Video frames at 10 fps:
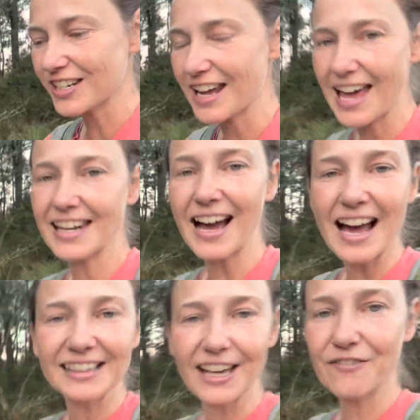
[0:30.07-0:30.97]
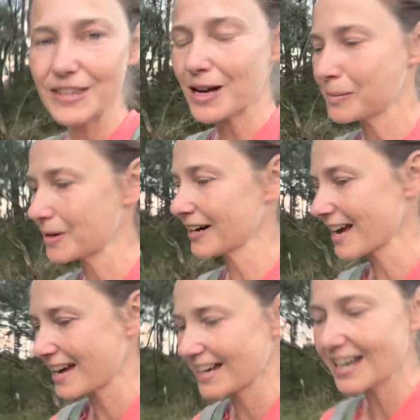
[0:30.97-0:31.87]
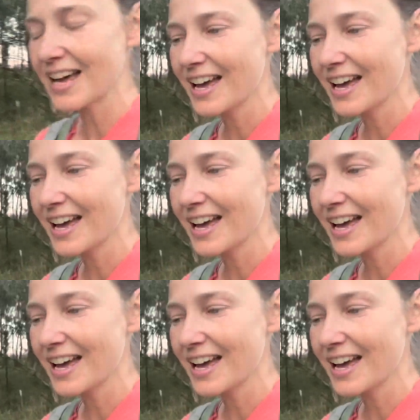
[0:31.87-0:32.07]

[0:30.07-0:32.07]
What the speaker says: And I left the Albergue